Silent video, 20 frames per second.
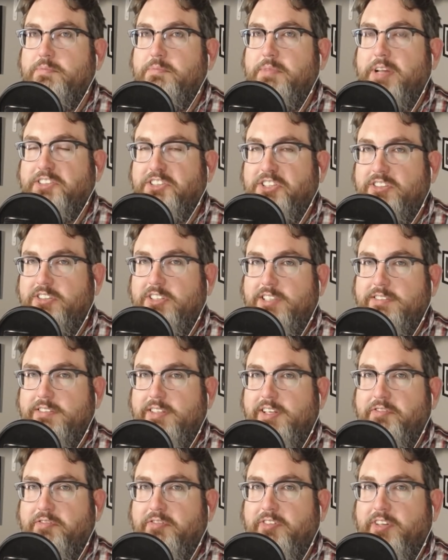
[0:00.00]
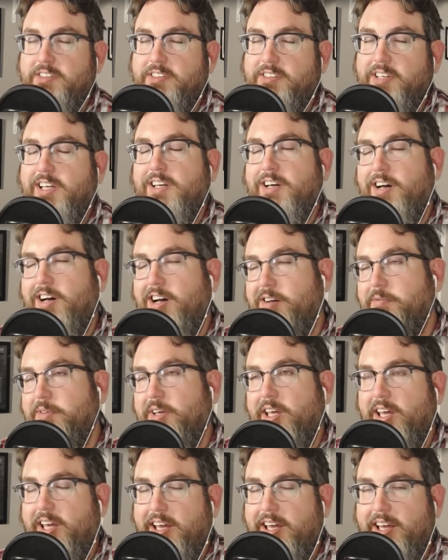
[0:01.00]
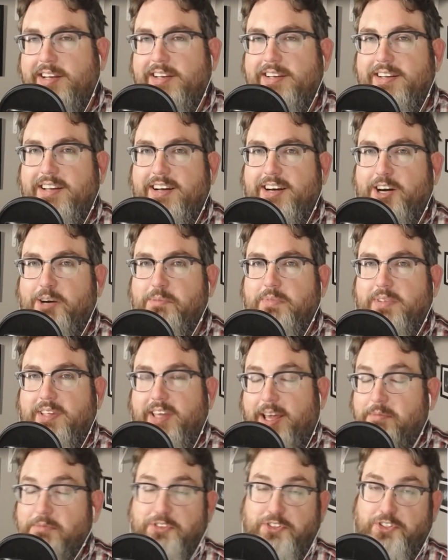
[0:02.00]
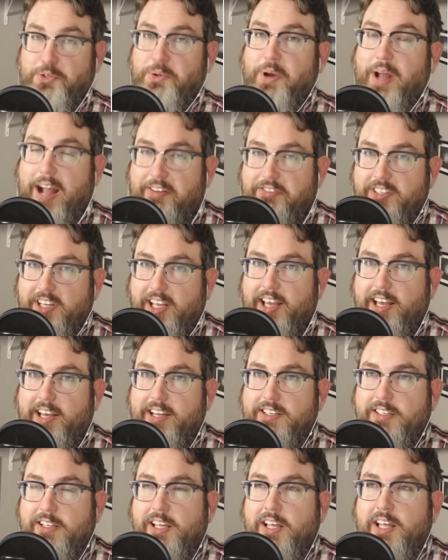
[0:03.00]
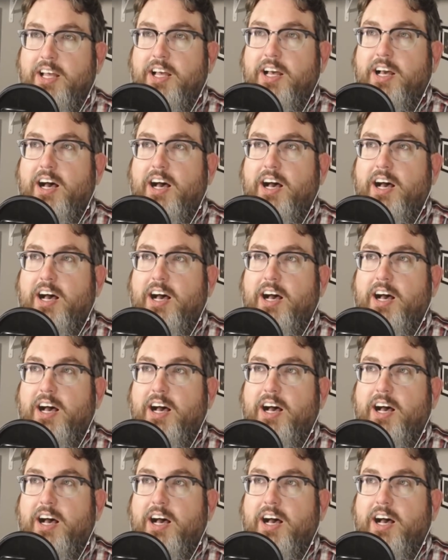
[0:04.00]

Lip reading: necessarily feel like, oh man, games do have to end.